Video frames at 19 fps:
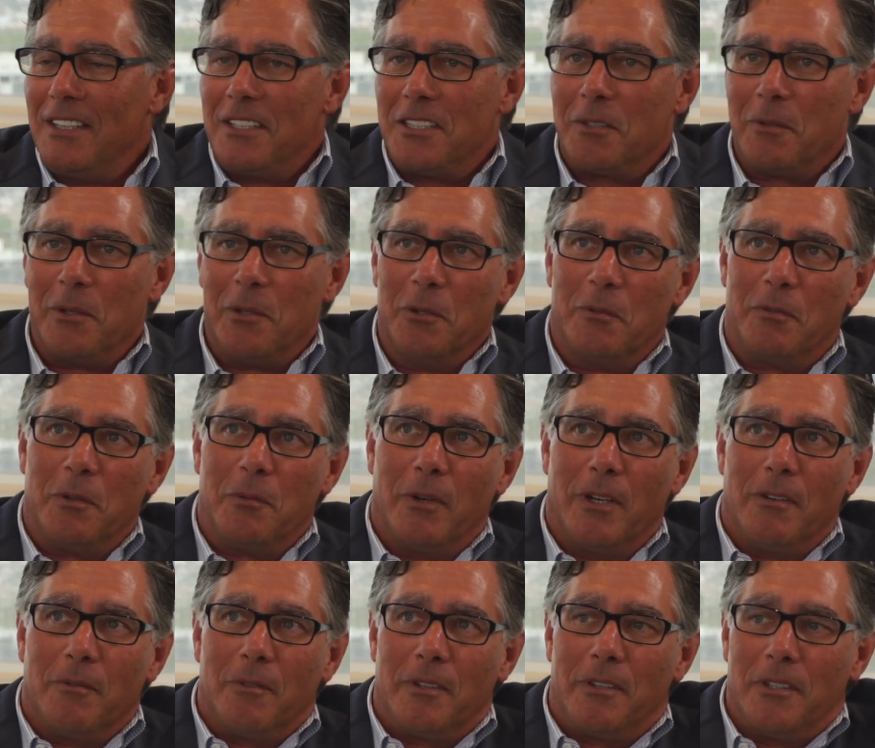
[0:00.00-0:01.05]
So we knew if we
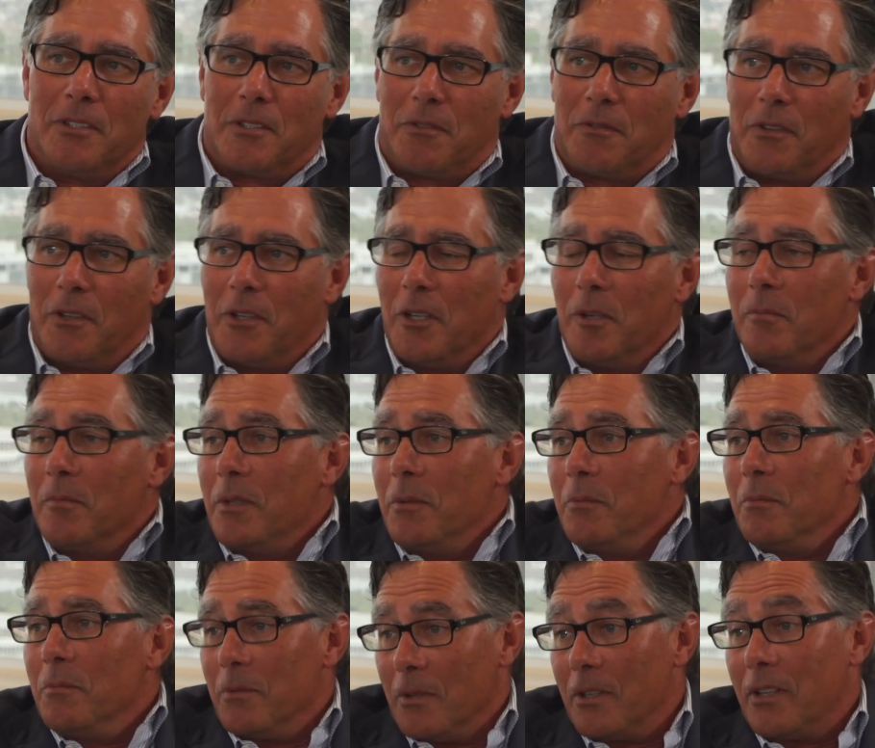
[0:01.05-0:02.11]
went with this firm, we
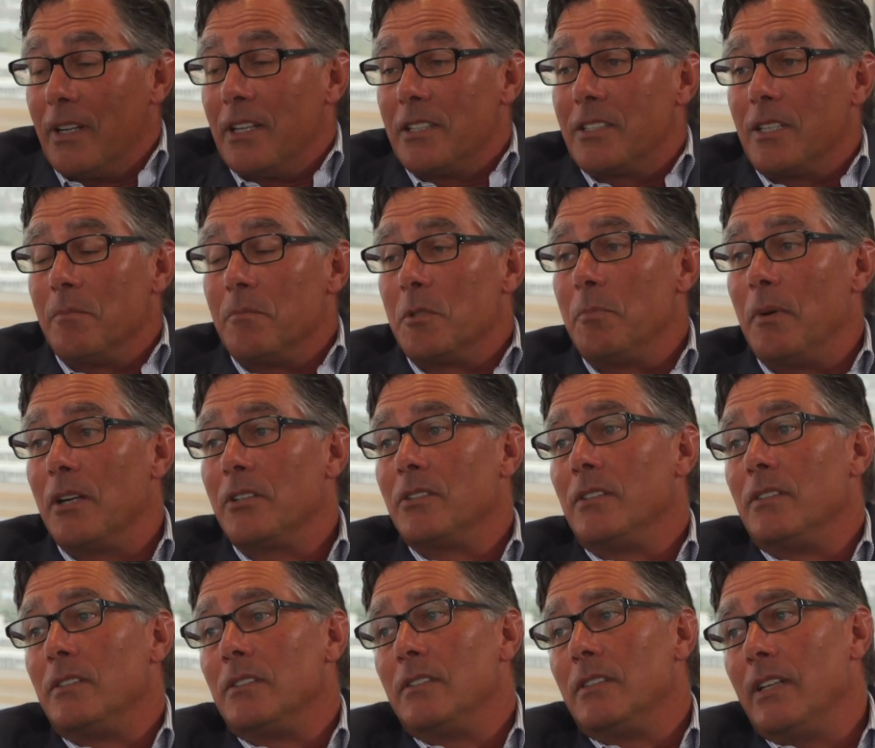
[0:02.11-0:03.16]
were going to get something
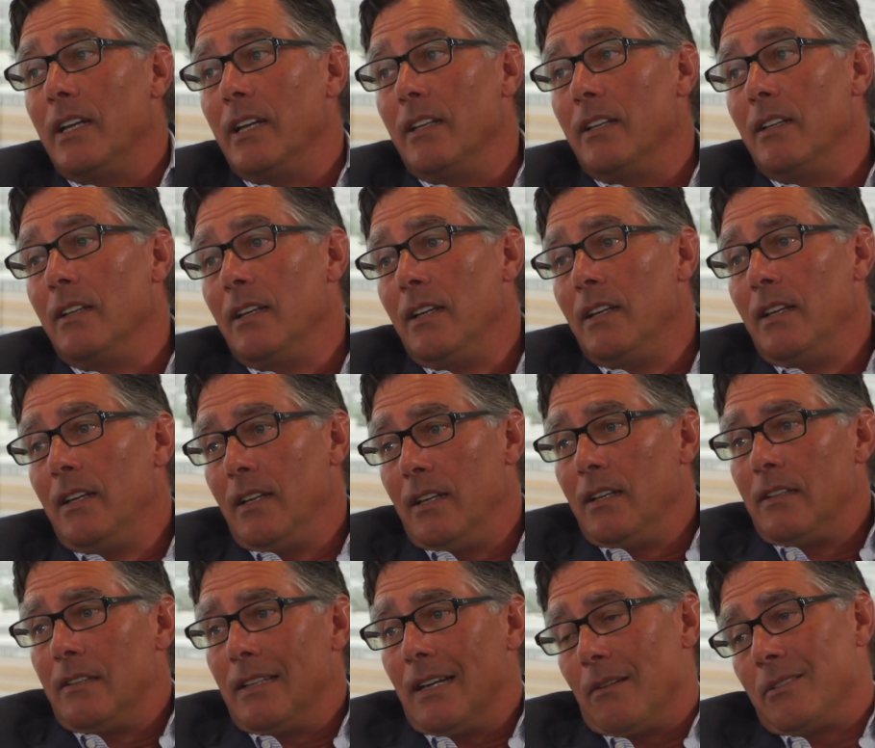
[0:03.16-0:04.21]
special, and
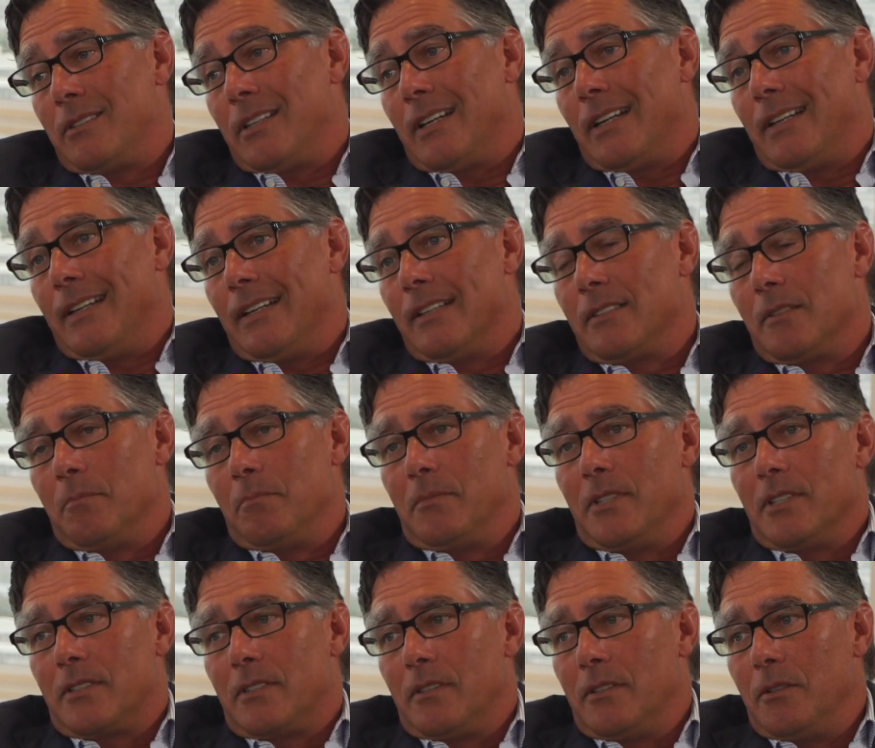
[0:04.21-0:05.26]
that was the idea, is
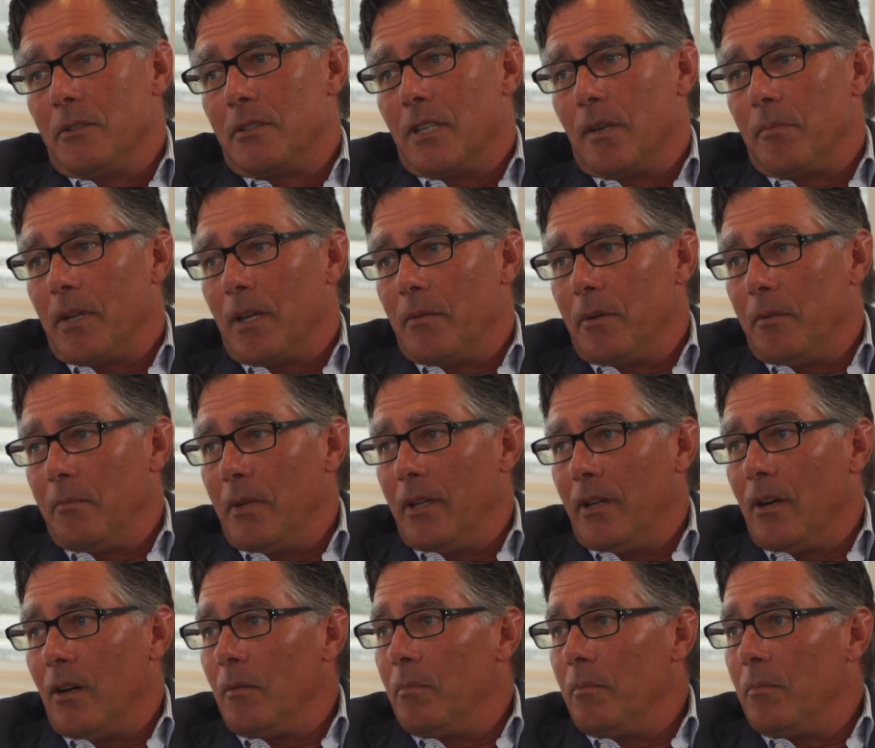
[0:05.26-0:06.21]
just to do something that we'd all